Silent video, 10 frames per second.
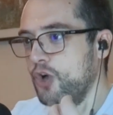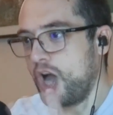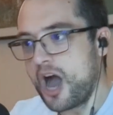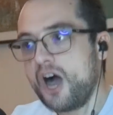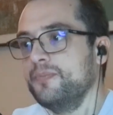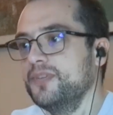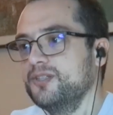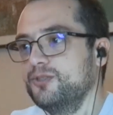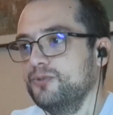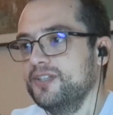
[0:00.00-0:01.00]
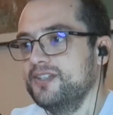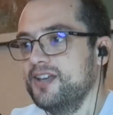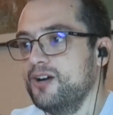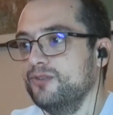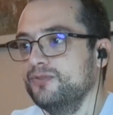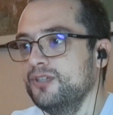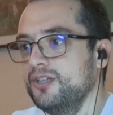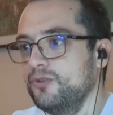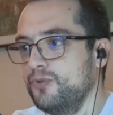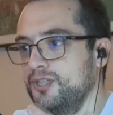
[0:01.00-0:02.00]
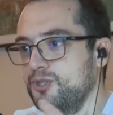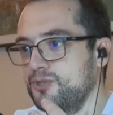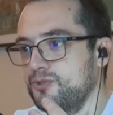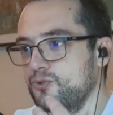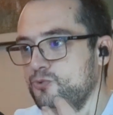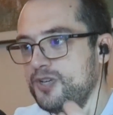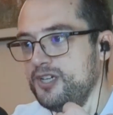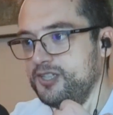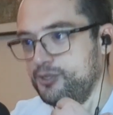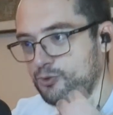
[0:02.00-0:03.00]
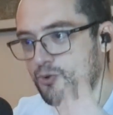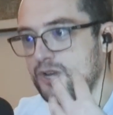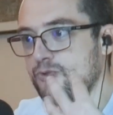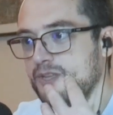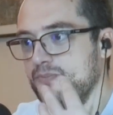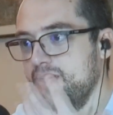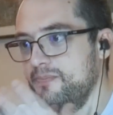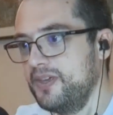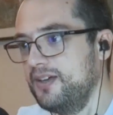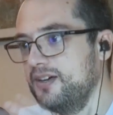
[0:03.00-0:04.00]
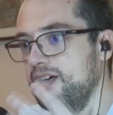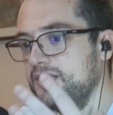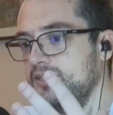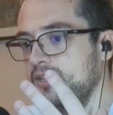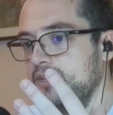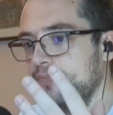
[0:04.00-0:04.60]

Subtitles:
calmness to itself, which really struck with me because